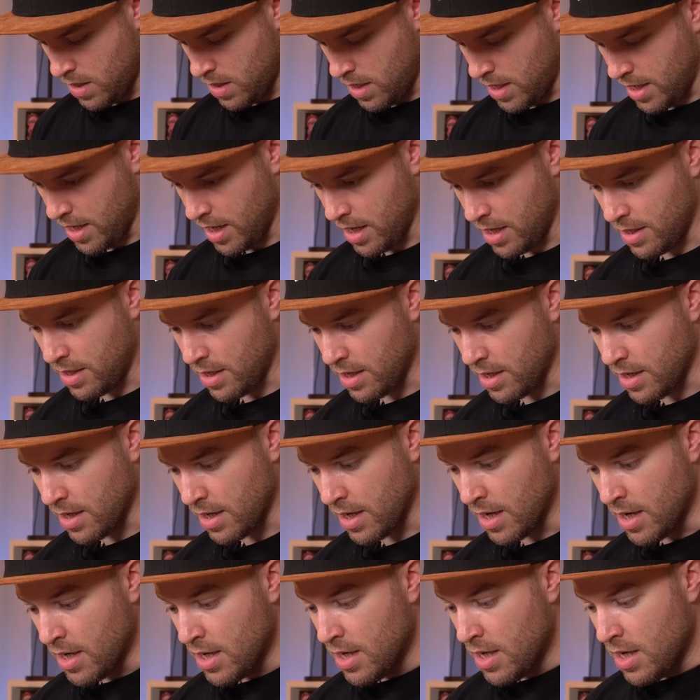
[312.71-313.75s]
Okay then,
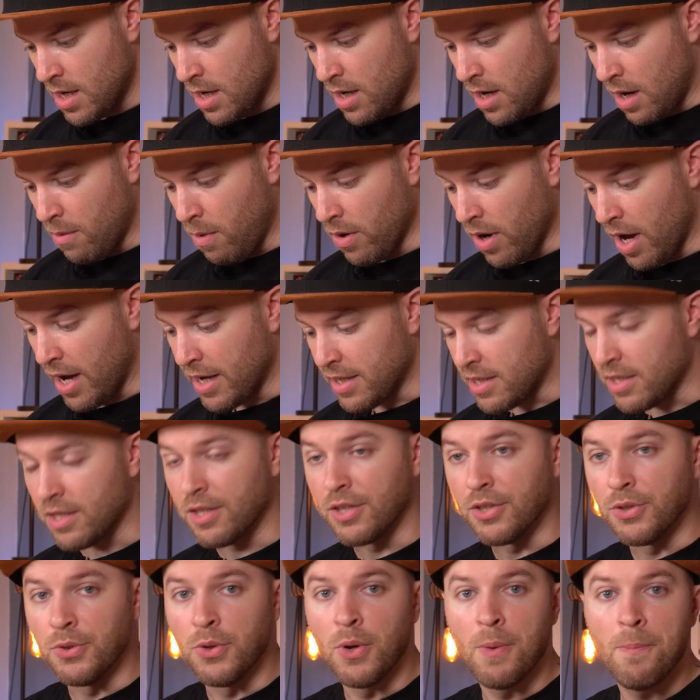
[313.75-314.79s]
I won't lie to
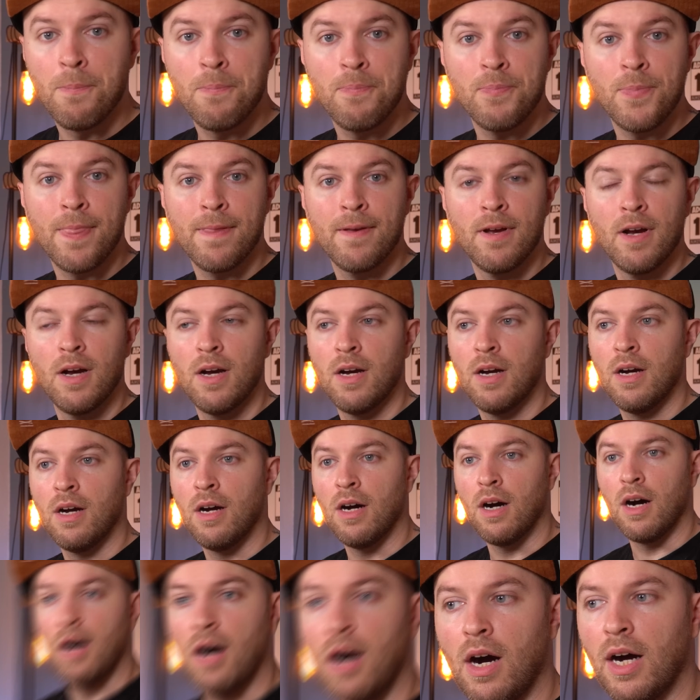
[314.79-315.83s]
you.
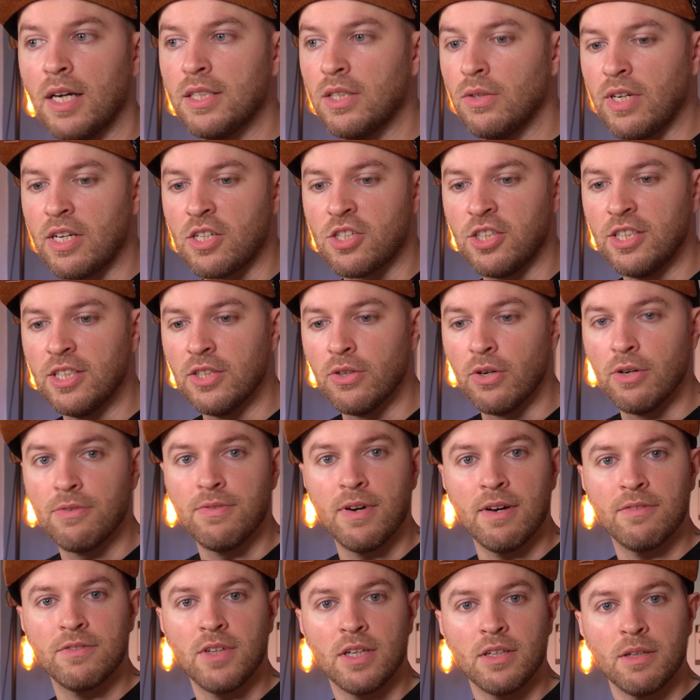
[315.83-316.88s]
I don't actually know if
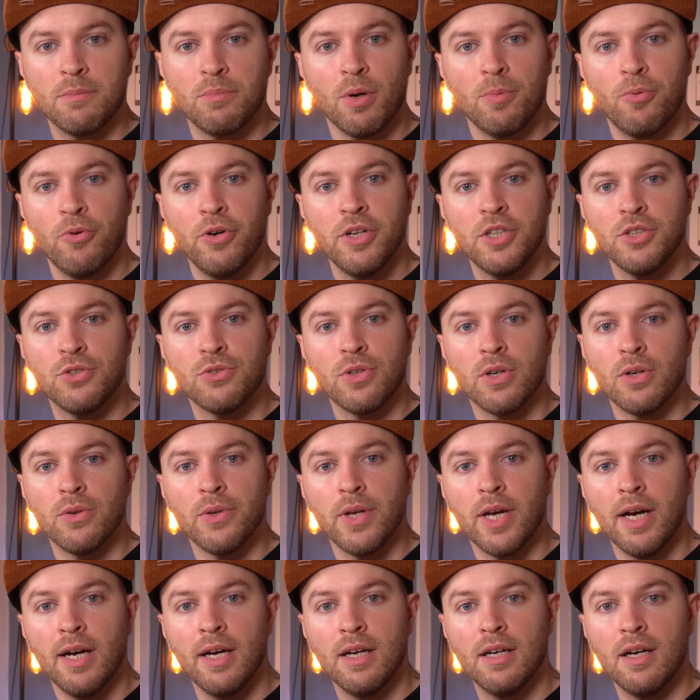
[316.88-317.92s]
I've done a proper intro
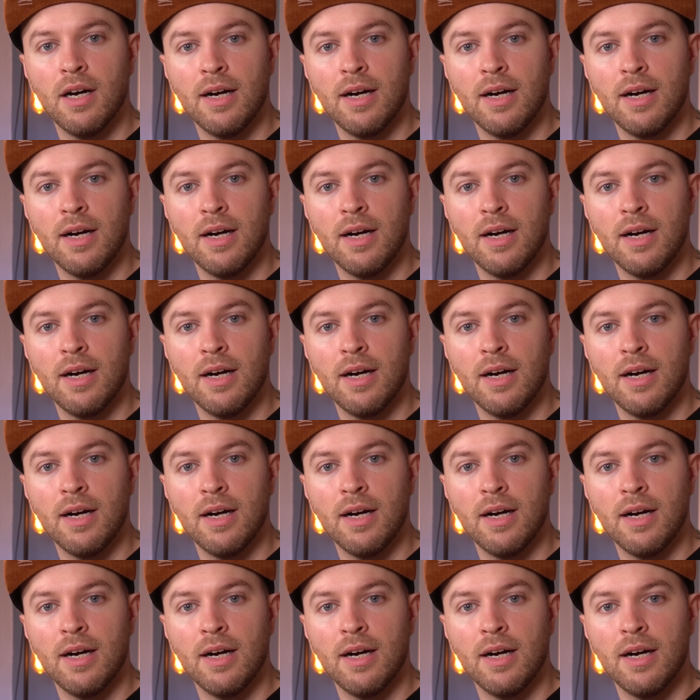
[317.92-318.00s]
yet.